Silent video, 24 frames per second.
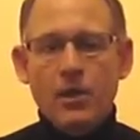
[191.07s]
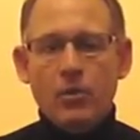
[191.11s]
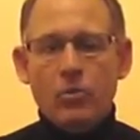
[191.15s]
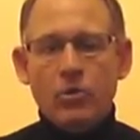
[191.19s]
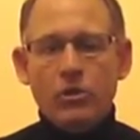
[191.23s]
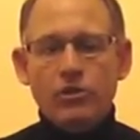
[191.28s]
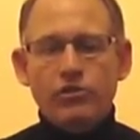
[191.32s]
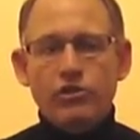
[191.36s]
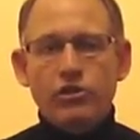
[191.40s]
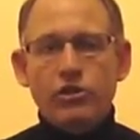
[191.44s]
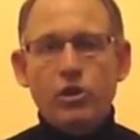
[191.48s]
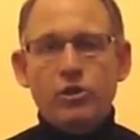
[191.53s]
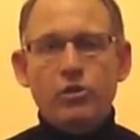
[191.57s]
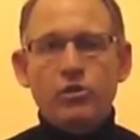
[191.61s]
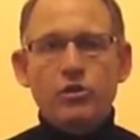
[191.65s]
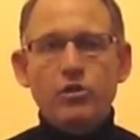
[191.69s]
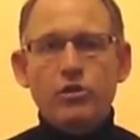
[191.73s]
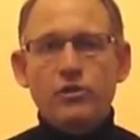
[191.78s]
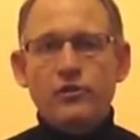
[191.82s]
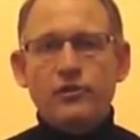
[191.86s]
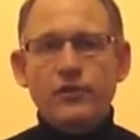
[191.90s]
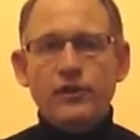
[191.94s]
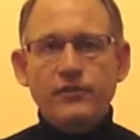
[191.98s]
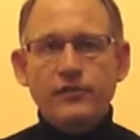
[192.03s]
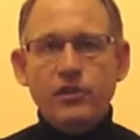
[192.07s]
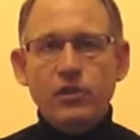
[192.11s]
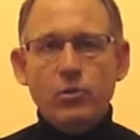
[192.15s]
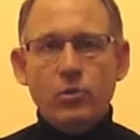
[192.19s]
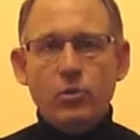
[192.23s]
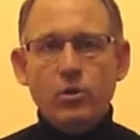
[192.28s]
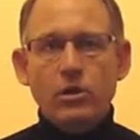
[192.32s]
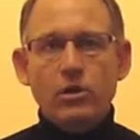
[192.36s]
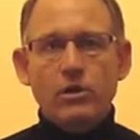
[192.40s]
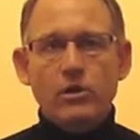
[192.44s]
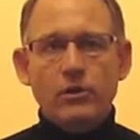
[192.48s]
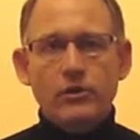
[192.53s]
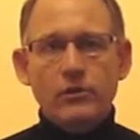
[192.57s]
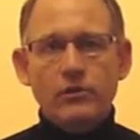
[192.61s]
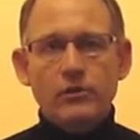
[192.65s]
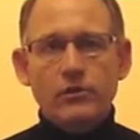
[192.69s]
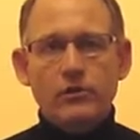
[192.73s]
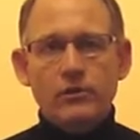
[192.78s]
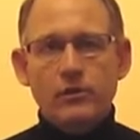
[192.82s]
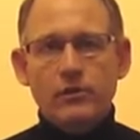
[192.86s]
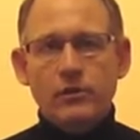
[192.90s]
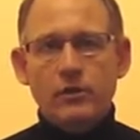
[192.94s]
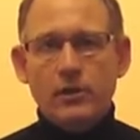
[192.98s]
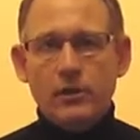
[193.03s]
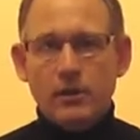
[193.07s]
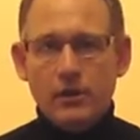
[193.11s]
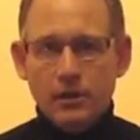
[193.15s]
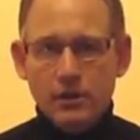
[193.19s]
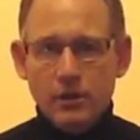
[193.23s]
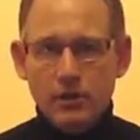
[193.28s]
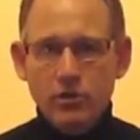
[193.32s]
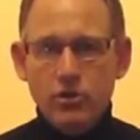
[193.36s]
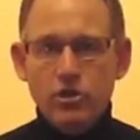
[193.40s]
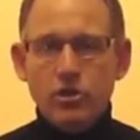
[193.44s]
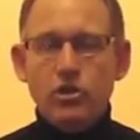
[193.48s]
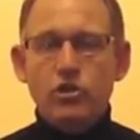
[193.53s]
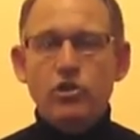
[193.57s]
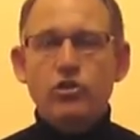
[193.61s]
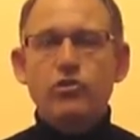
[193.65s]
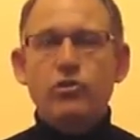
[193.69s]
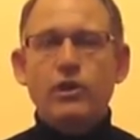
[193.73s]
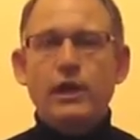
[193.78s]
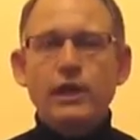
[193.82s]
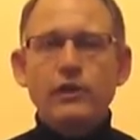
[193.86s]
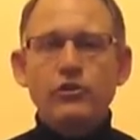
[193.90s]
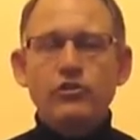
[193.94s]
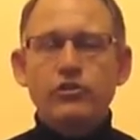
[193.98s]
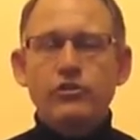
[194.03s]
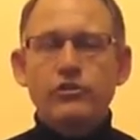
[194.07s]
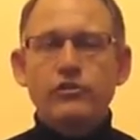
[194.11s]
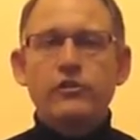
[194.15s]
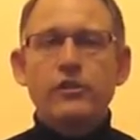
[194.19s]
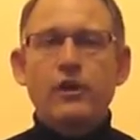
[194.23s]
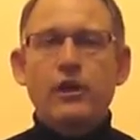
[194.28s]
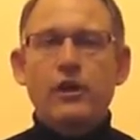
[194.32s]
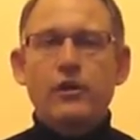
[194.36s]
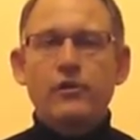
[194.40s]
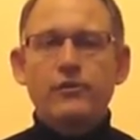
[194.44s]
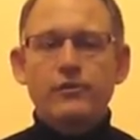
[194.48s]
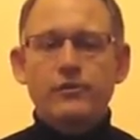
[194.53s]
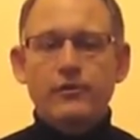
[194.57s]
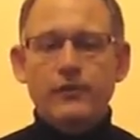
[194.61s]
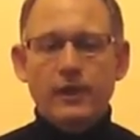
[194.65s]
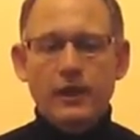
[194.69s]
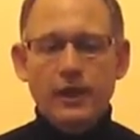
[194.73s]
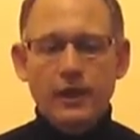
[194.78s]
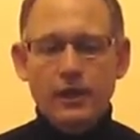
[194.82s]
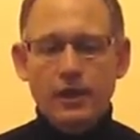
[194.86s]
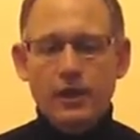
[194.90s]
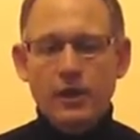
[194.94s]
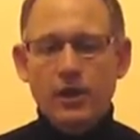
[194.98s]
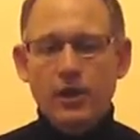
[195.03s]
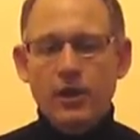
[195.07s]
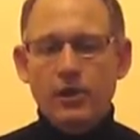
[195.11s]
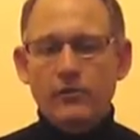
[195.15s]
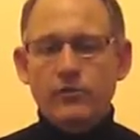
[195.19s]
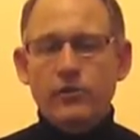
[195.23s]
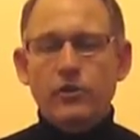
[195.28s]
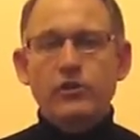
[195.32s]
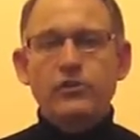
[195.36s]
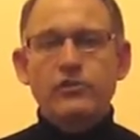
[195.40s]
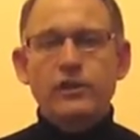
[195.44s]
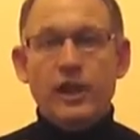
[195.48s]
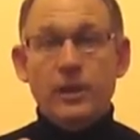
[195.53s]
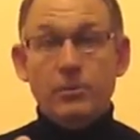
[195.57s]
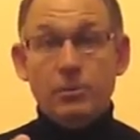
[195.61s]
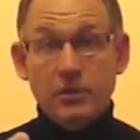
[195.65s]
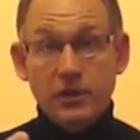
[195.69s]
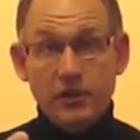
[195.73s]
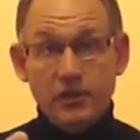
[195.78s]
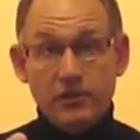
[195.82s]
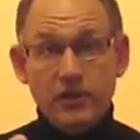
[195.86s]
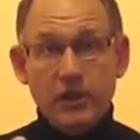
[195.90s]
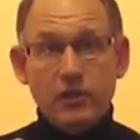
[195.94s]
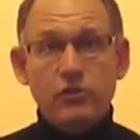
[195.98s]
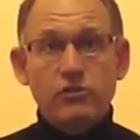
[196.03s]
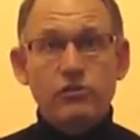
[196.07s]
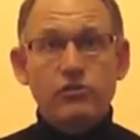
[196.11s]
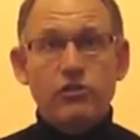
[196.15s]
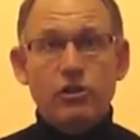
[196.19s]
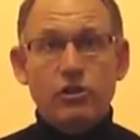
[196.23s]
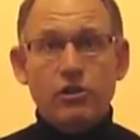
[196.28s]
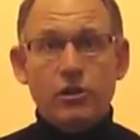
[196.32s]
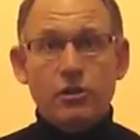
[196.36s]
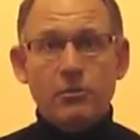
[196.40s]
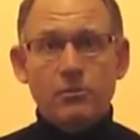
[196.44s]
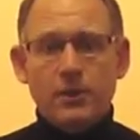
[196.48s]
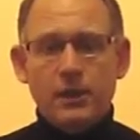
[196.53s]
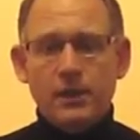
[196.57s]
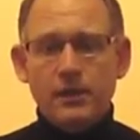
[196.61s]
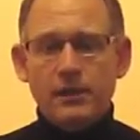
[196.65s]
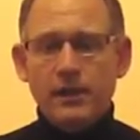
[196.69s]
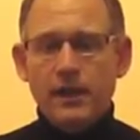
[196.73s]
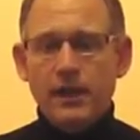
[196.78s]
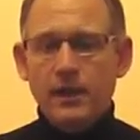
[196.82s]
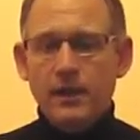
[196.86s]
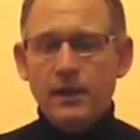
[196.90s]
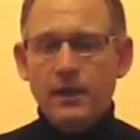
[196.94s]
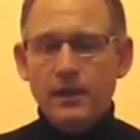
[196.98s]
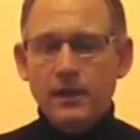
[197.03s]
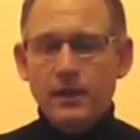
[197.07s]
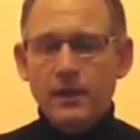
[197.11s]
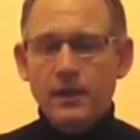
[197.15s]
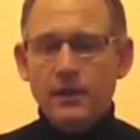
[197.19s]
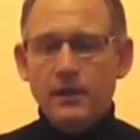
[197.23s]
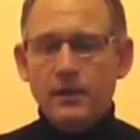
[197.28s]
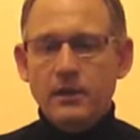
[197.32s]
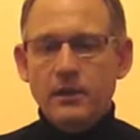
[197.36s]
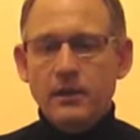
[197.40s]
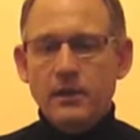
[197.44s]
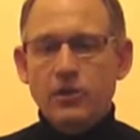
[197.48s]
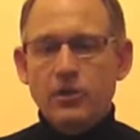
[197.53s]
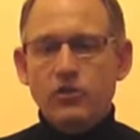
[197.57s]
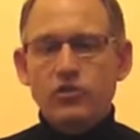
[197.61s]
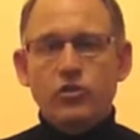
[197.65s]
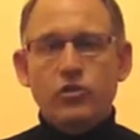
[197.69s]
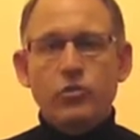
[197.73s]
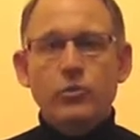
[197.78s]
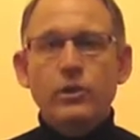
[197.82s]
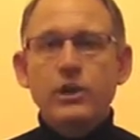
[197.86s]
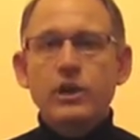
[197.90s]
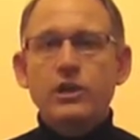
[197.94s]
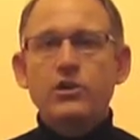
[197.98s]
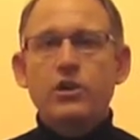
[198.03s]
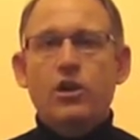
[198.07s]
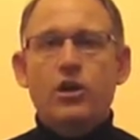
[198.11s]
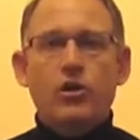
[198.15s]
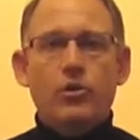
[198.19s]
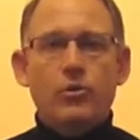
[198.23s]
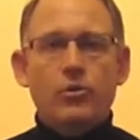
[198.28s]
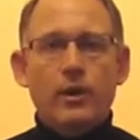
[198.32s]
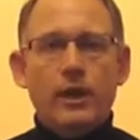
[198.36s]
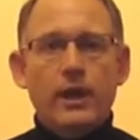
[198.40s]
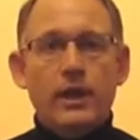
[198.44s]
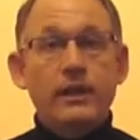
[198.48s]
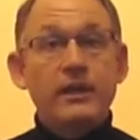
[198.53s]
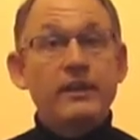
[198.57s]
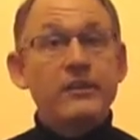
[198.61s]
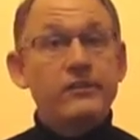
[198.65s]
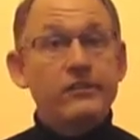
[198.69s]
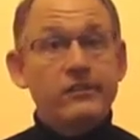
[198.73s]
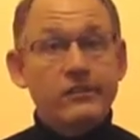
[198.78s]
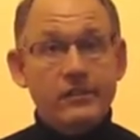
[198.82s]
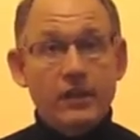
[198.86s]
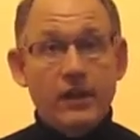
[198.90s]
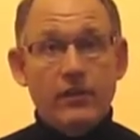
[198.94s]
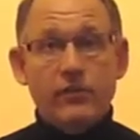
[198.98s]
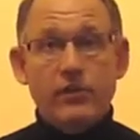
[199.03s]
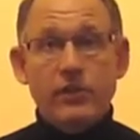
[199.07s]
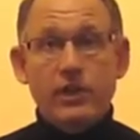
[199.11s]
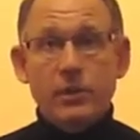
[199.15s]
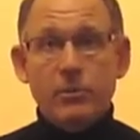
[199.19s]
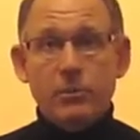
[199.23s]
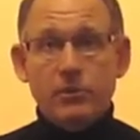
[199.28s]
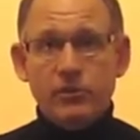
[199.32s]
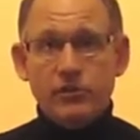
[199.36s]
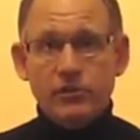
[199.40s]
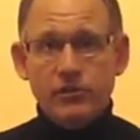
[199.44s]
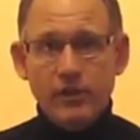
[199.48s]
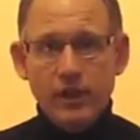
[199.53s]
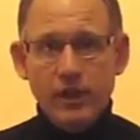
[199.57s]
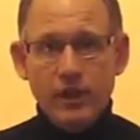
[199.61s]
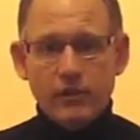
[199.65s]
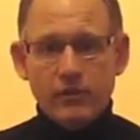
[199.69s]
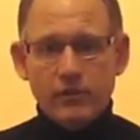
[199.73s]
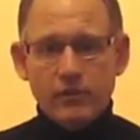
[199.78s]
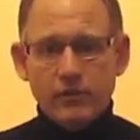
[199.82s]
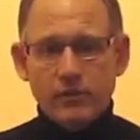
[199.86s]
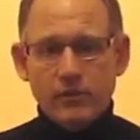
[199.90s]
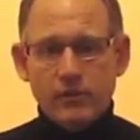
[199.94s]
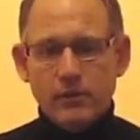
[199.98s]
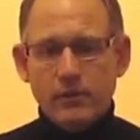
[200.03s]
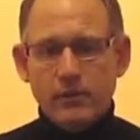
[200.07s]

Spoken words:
Well, as you go through your 50 words, you can grade yourself. For example, let's say you start on Monday and your recall rate is 70%.